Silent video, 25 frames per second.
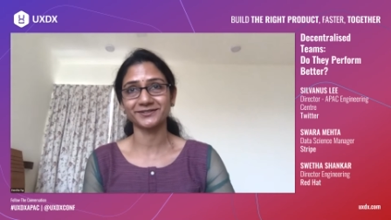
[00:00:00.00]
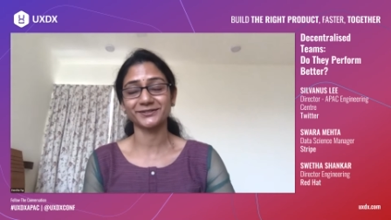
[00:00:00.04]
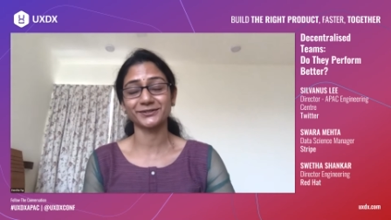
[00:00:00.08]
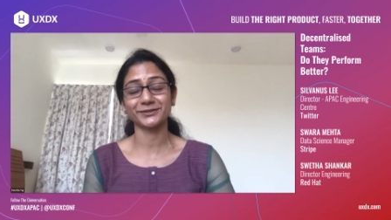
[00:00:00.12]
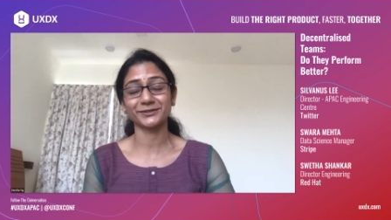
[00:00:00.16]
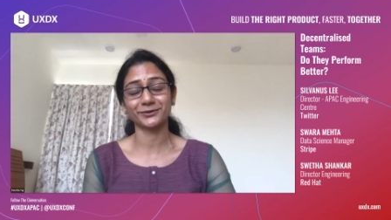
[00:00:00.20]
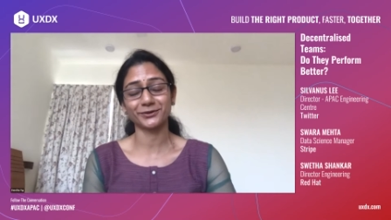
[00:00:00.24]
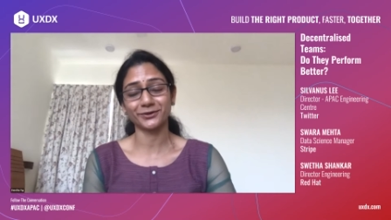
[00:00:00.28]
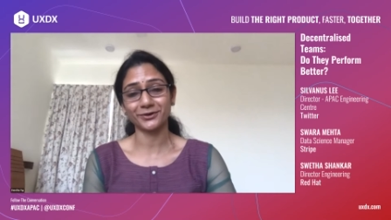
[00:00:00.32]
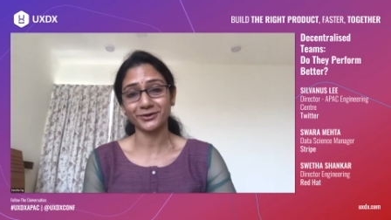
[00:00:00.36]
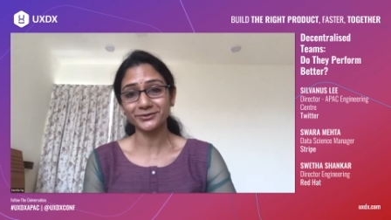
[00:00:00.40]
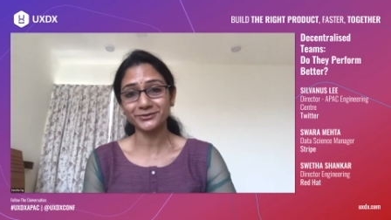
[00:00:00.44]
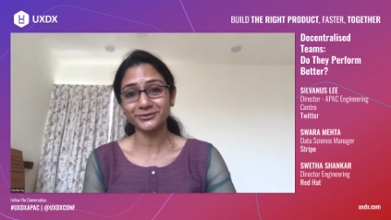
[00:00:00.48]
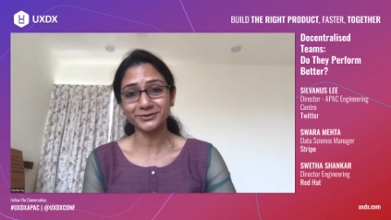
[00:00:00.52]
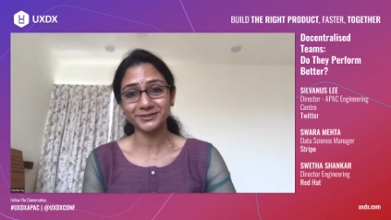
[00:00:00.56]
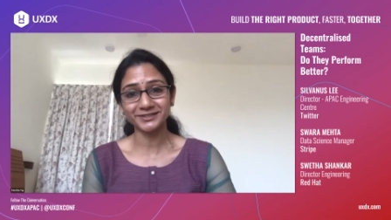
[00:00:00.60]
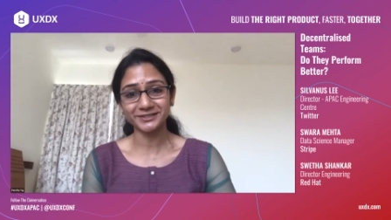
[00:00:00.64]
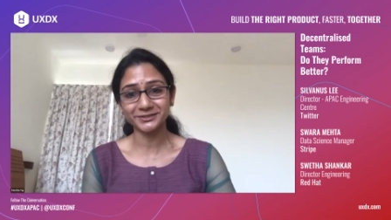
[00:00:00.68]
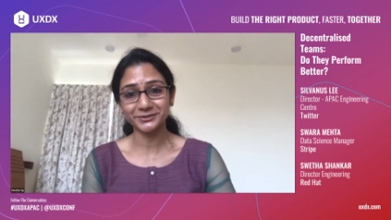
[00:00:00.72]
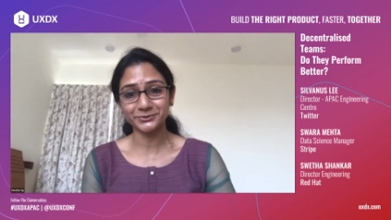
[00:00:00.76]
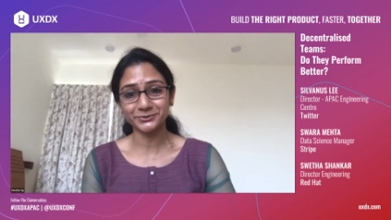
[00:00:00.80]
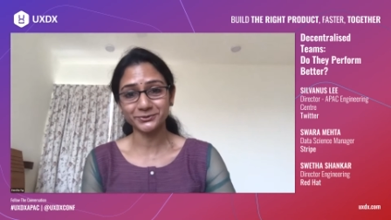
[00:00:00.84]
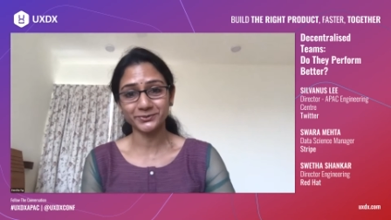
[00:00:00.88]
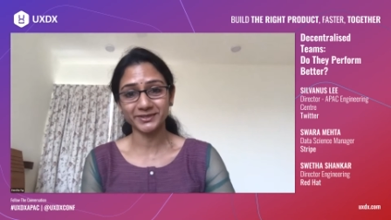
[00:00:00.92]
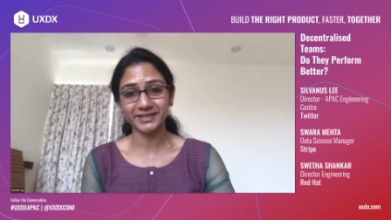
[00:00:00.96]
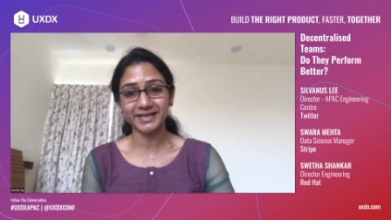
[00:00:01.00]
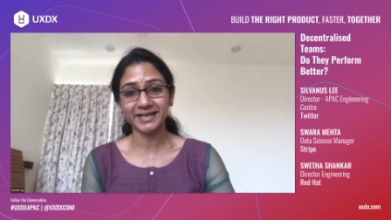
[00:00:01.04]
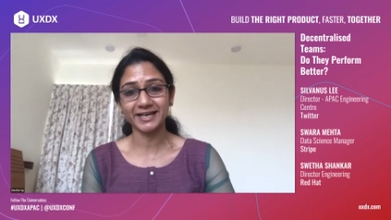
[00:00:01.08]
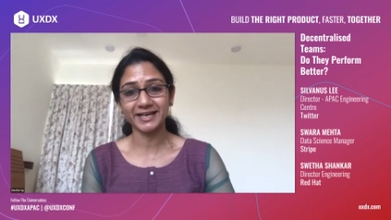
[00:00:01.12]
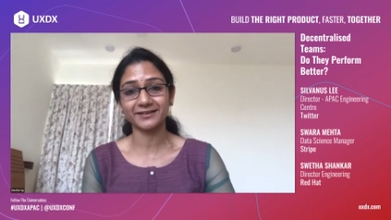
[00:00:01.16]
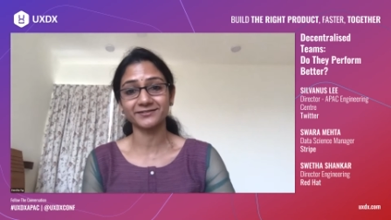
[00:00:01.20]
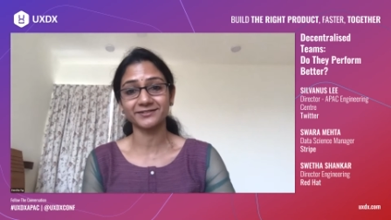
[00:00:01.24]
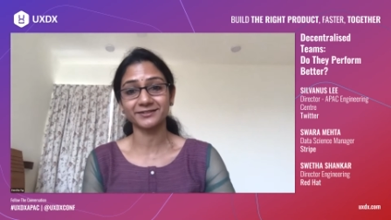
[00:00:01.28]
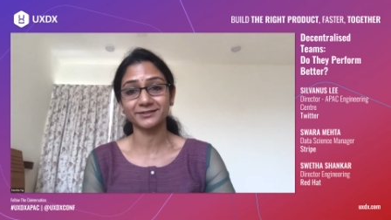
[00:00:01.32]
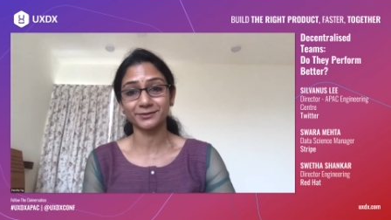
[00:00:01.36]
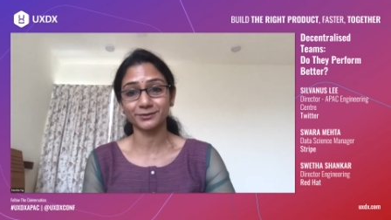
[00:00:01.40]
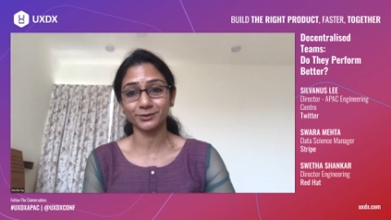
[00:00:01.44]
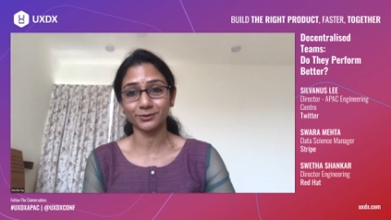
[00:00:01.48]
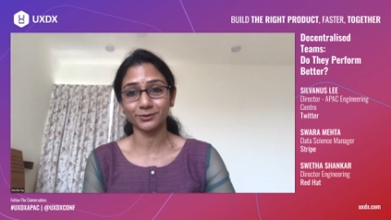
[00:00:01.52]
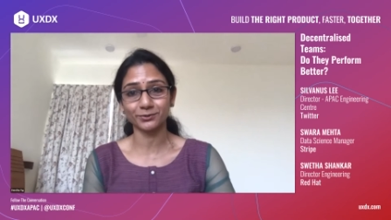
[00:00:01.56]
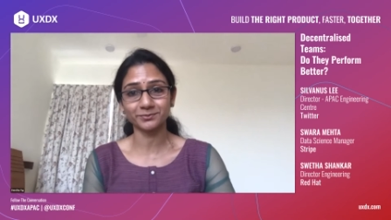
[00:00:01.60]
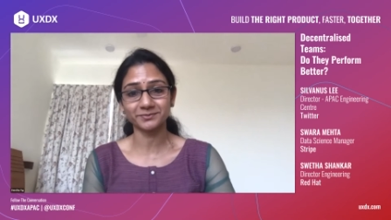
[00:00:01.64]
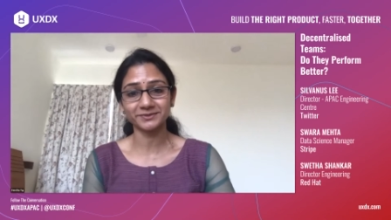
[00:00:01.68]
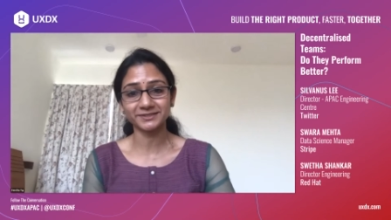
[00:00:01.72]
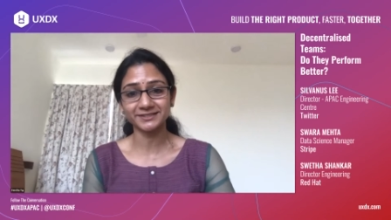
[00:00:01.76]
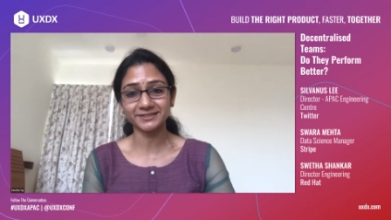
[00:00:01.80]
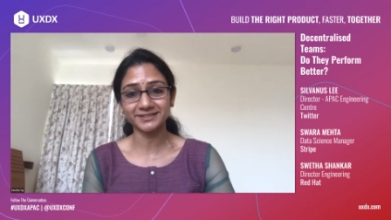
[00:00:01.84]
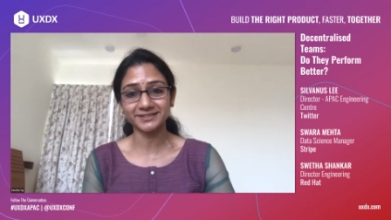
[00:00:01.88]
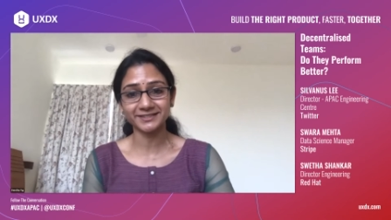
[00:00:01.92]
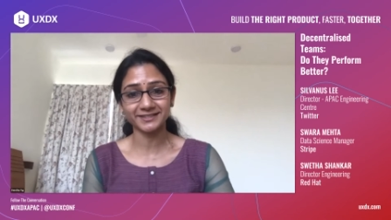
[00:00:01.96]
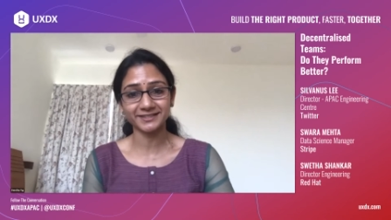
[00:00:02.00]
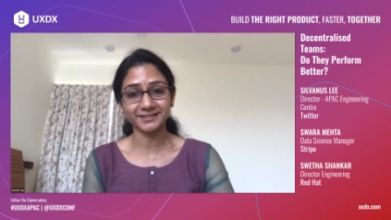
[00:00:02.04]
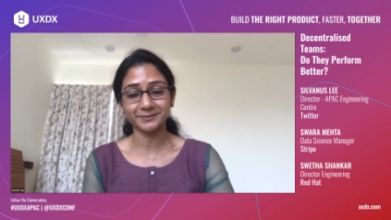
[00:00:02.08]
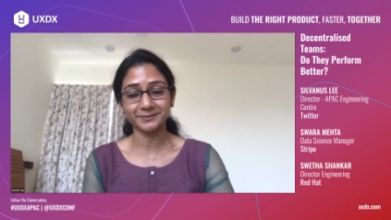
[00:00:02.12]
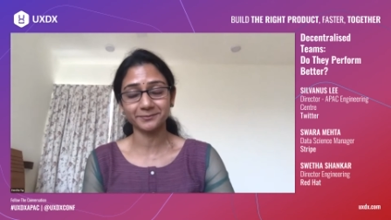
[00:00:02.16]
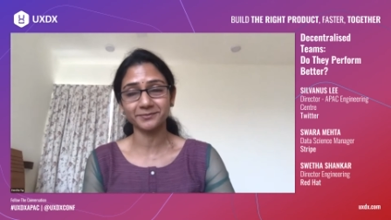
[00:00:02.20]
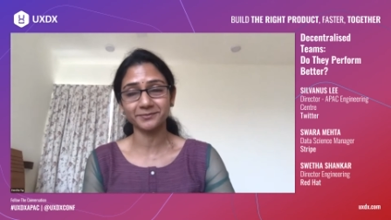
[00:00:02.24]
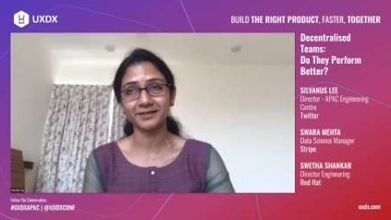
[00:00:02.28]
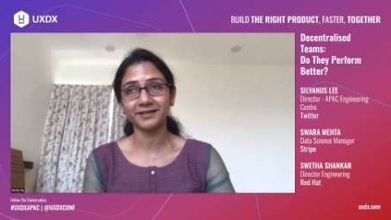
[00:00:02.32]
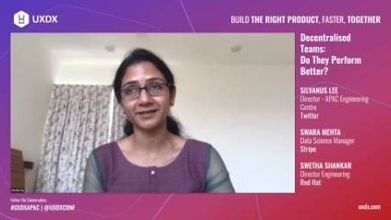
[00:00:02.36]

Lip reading: So not only do we have a global team